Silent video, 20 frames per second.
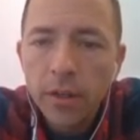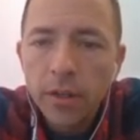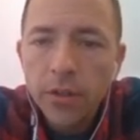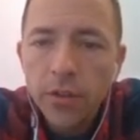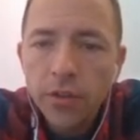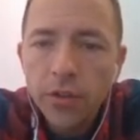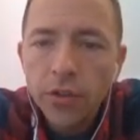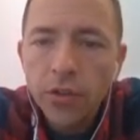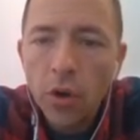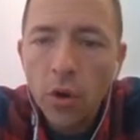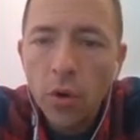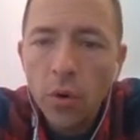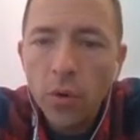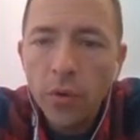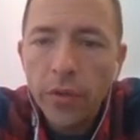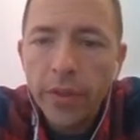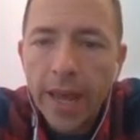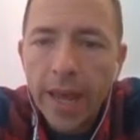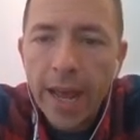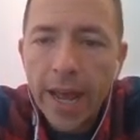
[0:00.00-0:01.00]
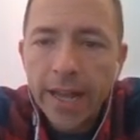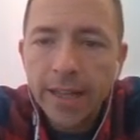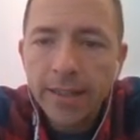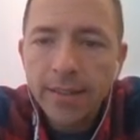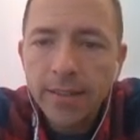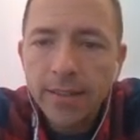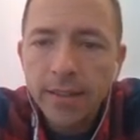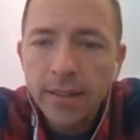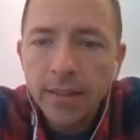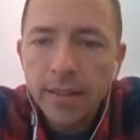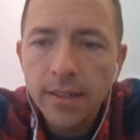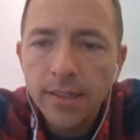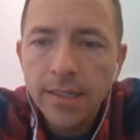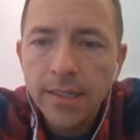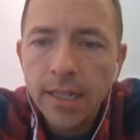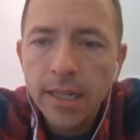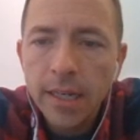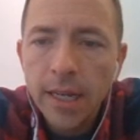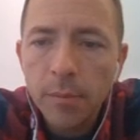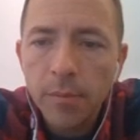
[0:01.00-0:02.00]
so that
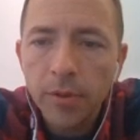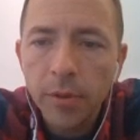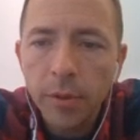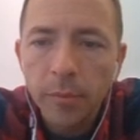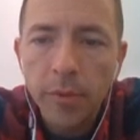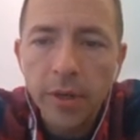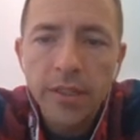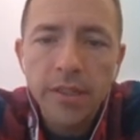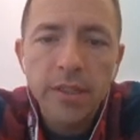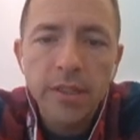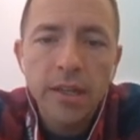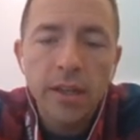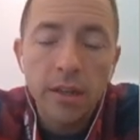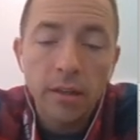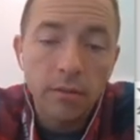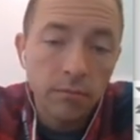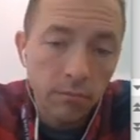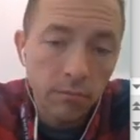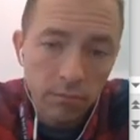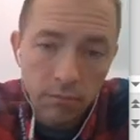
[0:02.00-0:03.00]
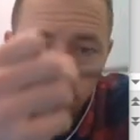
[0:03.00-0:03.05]
DNA polymerase can